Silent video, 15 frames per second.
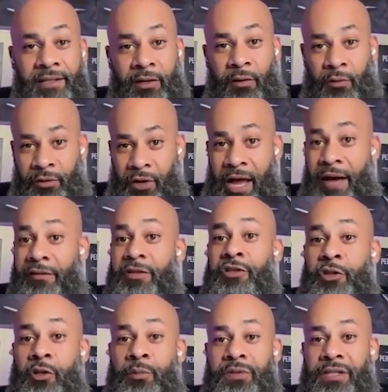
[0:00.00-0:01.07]
They'll have a
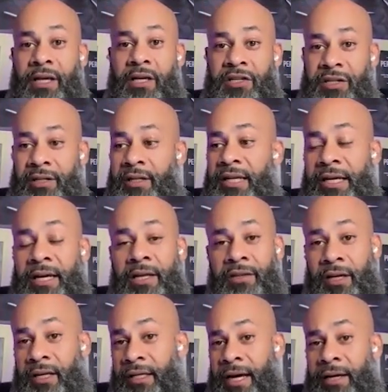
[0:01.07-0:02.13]
Zoom session.
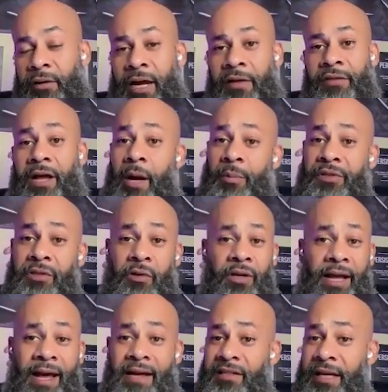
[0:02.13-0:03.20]
The client will have the opportunity
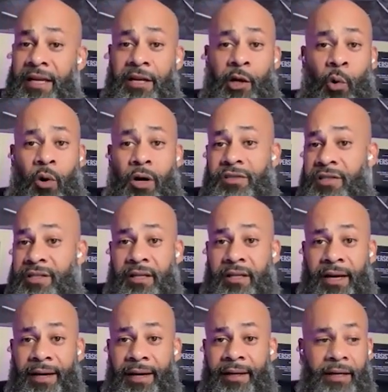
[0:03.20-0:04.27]
to ask any questions they
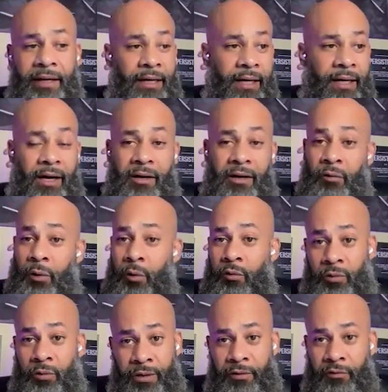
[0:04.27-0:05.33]
like,
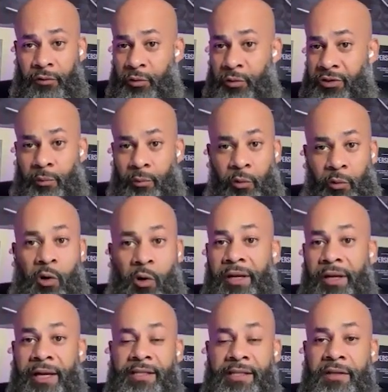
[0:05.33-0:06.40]
run through some role
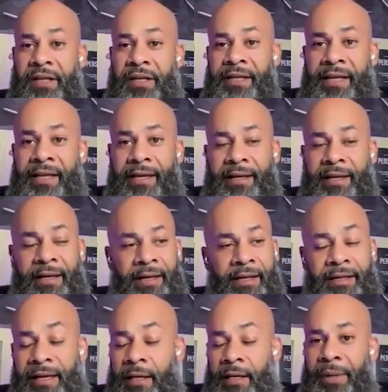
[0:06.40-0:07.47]
plays if they need
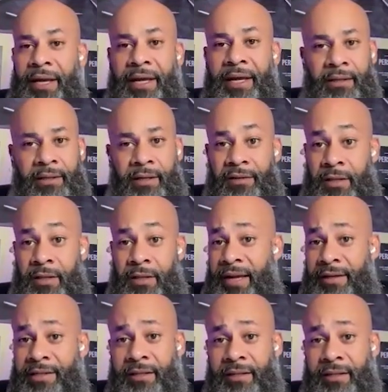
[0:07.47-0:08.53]
be, and then
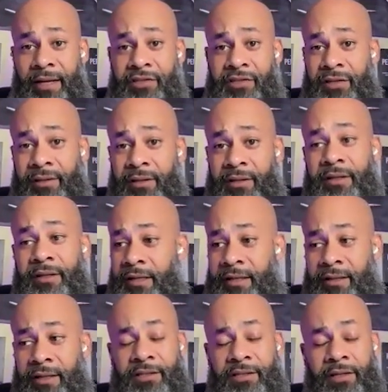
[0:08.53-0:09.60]
make a selection.
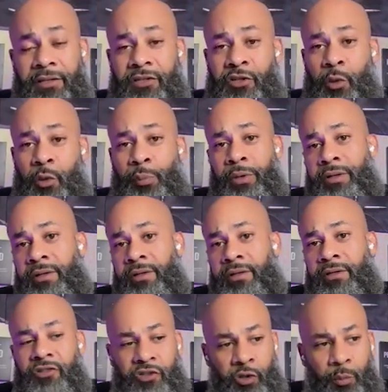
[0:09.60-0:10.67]
It's a super
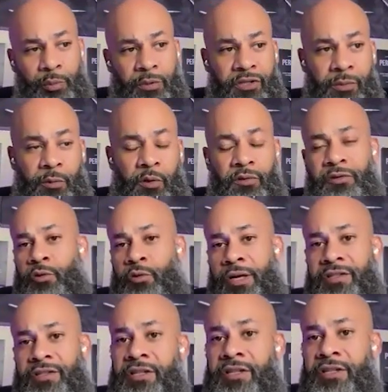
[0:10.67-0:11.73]
smooth
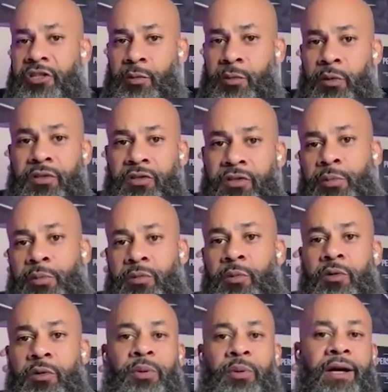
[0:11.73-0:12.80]
transition, super
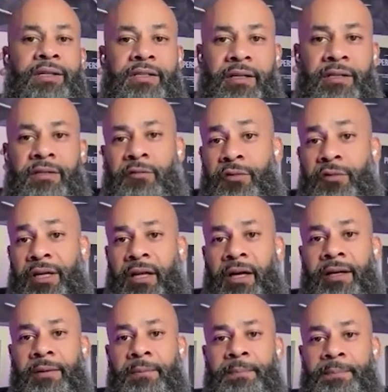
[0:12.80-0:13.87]
smooth process for the
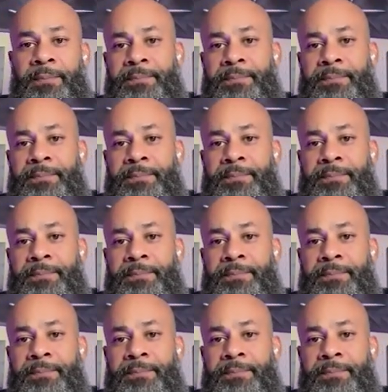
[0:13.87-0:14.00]
client.